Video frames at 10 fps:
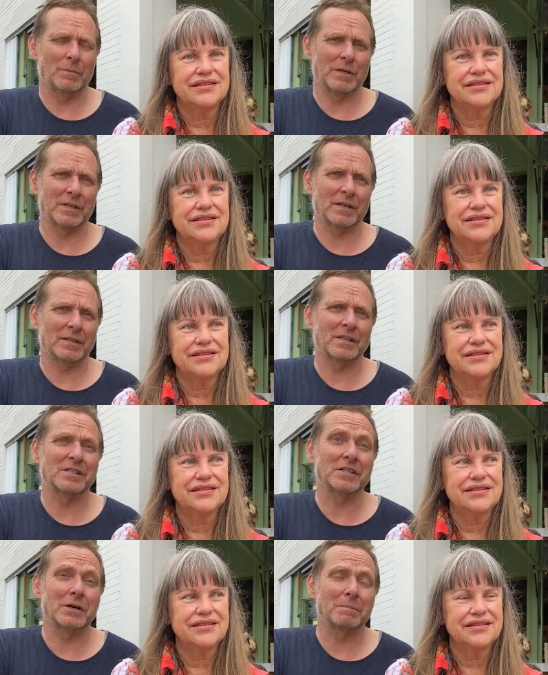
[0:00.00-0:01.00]
Speaker 1: we take that
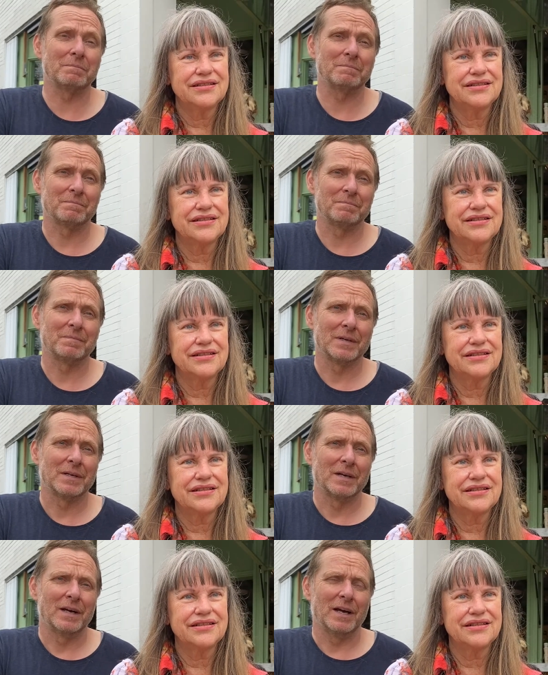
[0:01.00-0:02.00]
step?
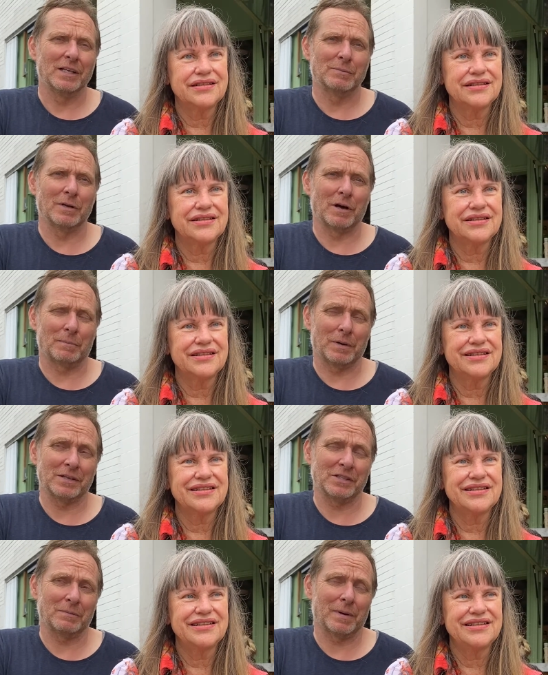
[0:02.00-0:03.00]
It's a bit like
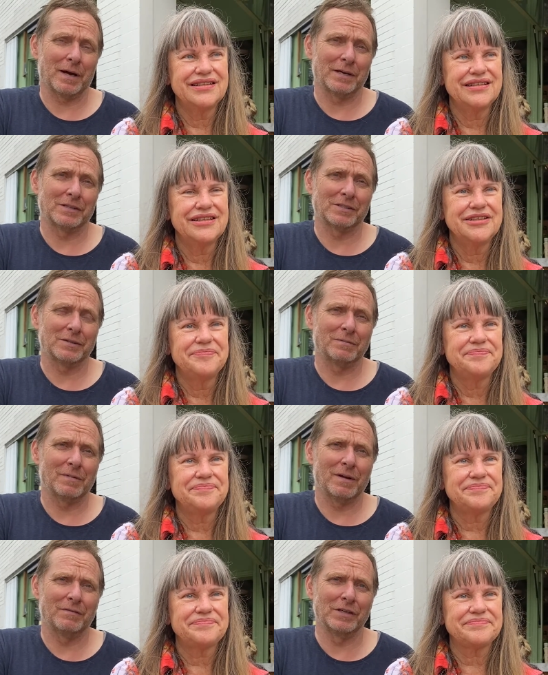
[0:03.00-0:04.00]
plastic bags.
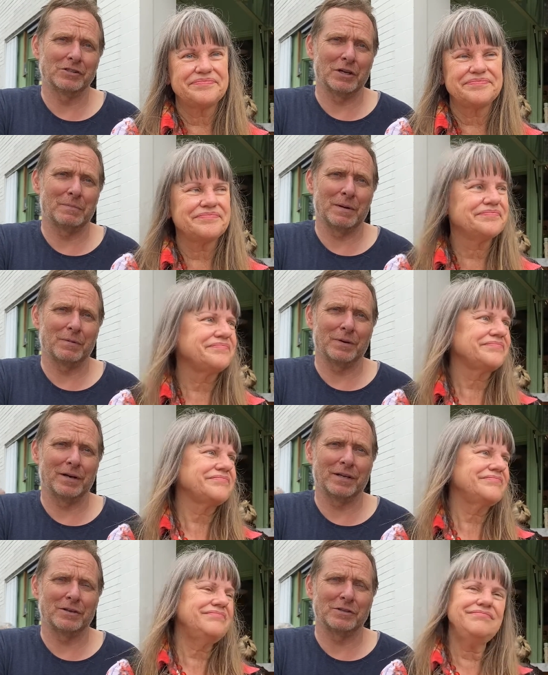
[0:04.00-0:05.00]
Eventually people are going
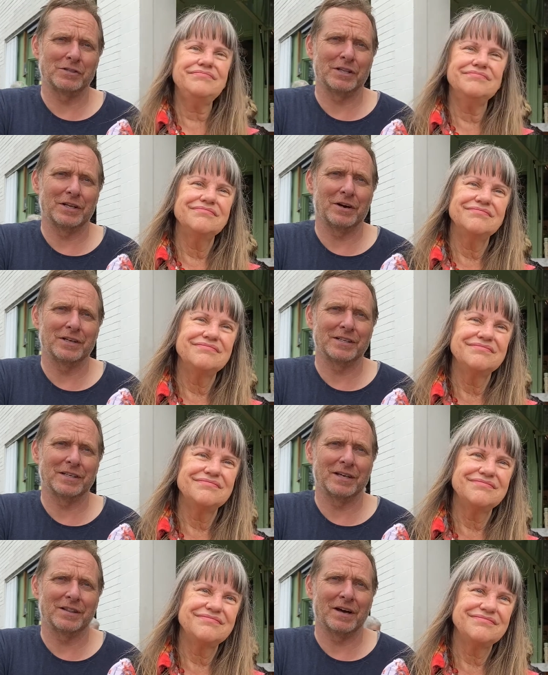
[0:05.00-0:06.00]
to get used to the
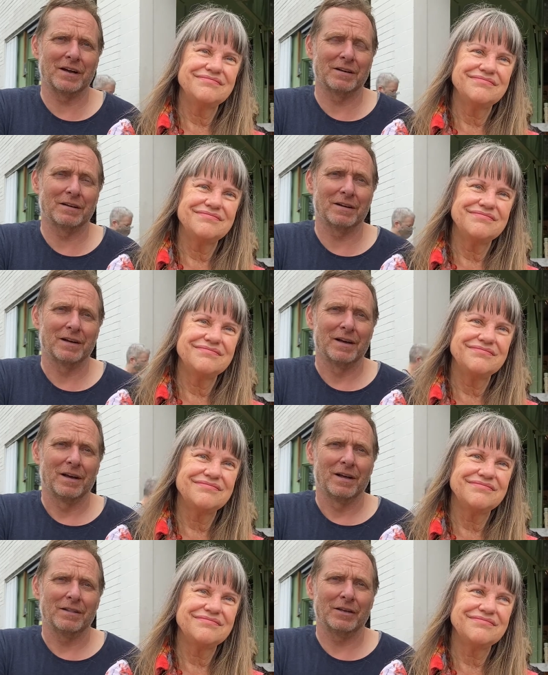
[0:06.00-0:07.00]
idea that
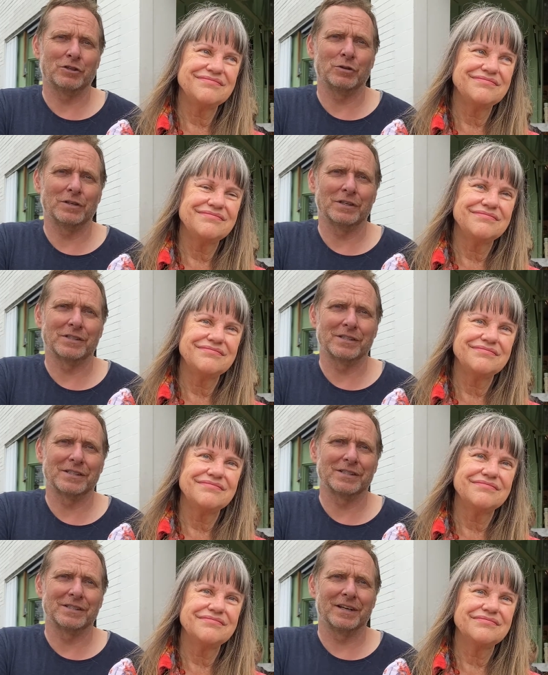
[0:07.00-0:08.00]
they shouldn't
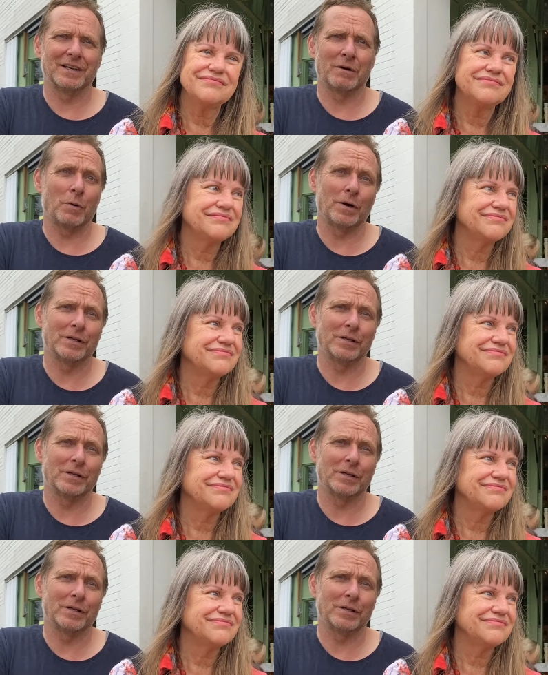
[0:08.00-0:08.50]
exist and they won't